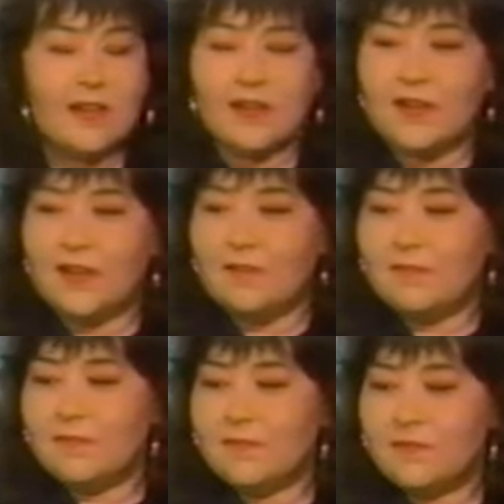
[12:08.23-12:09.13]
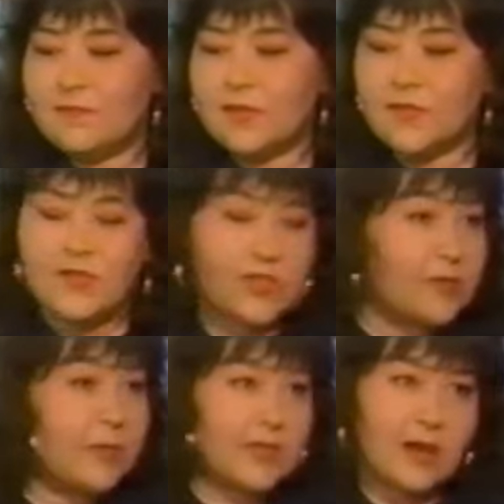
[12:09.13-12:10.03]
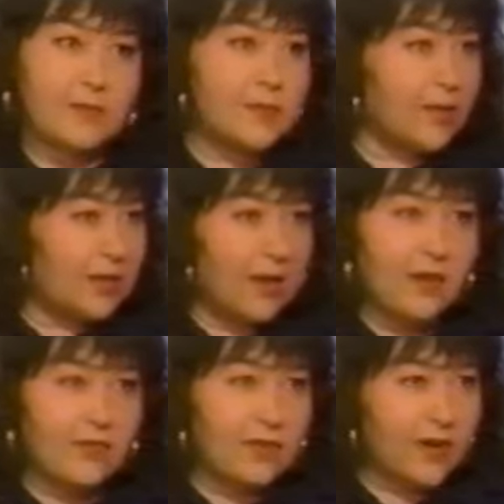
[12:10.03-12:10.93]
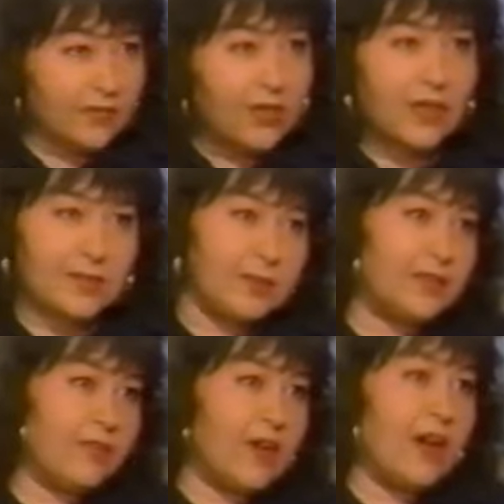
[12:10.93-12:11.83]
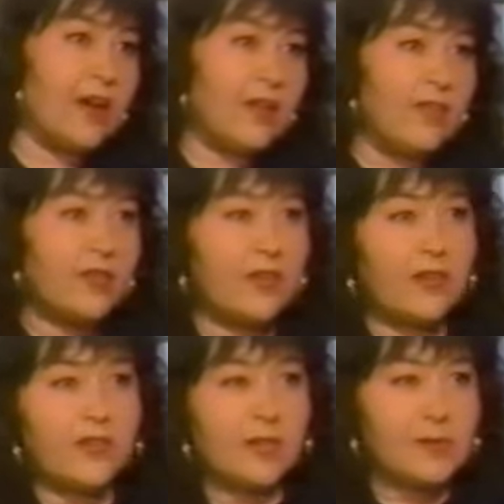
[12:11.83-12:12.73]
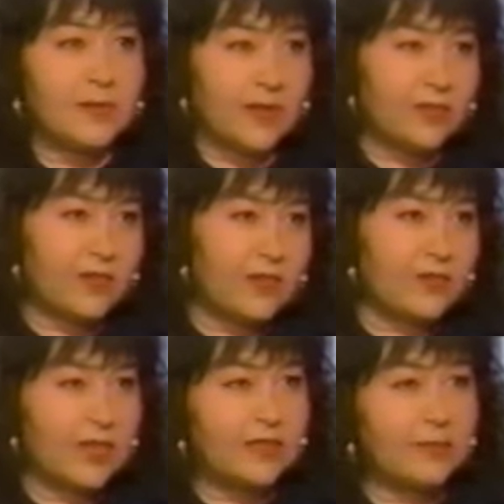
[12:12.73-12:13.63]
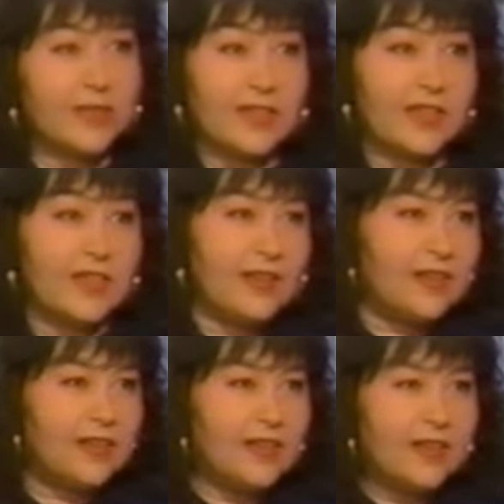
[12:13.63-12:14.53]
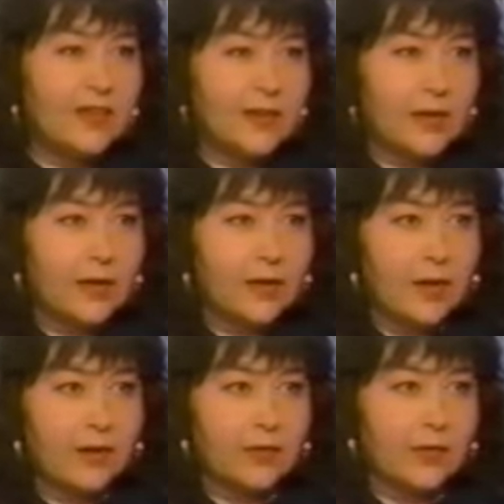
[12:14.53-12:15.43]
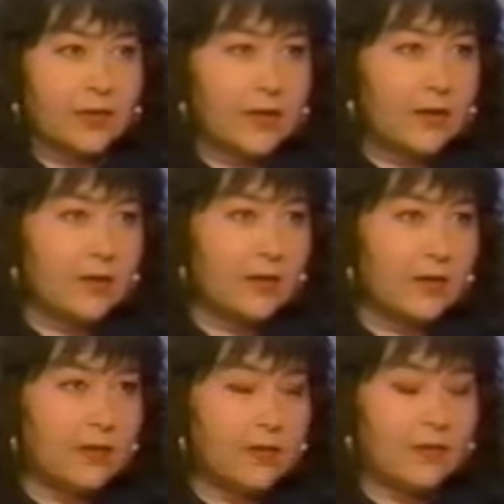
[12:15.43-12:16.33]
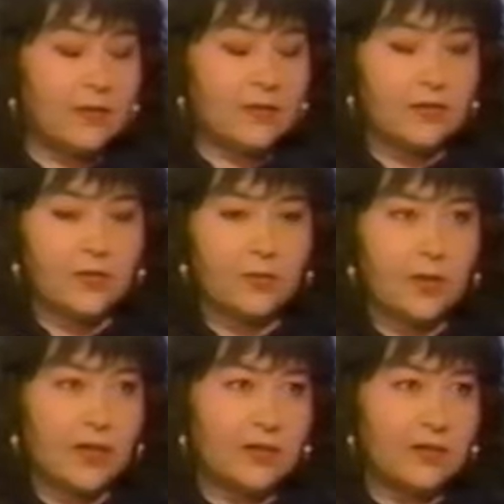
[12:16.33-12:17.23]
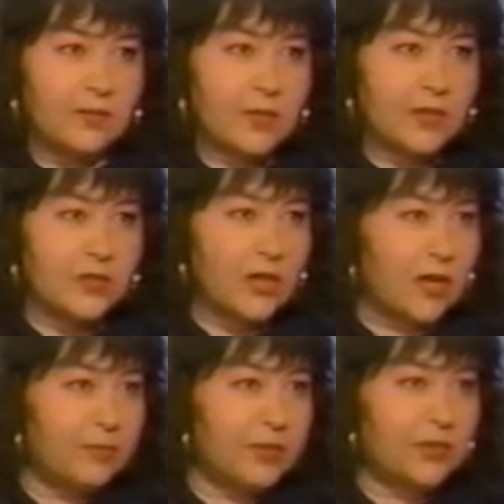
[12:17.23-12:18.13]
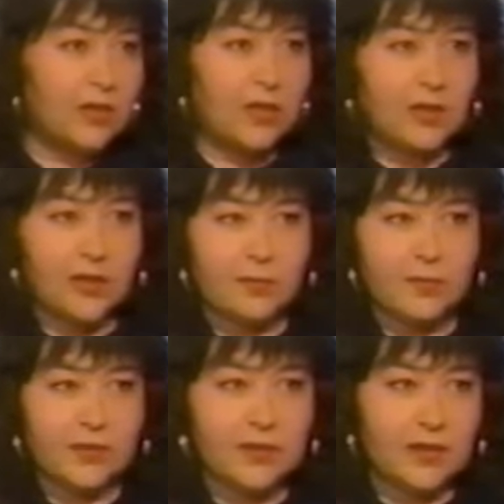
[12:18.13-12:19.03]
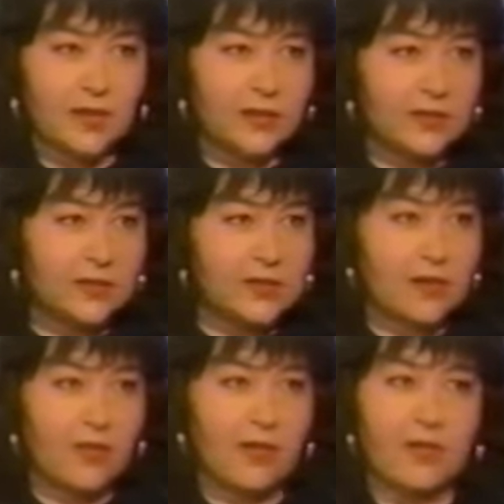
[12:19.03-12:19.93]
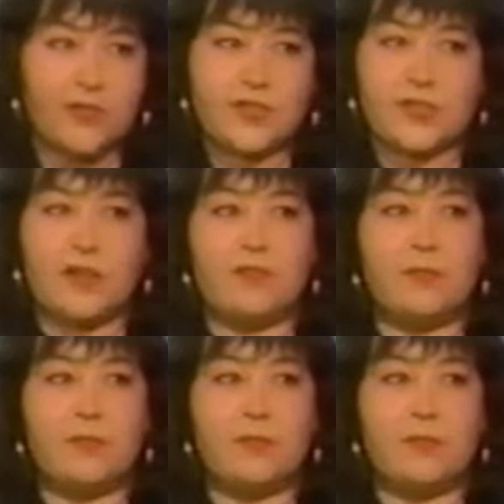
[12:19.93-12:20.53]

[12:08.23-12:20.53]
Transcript: Um, well, there's just been times in my life where I've liked being fat, and there are other times in my life where I've liked being thin. And I, I don't think that it, it, your weight makes you happy or unhappy. I think it's all the other stuff.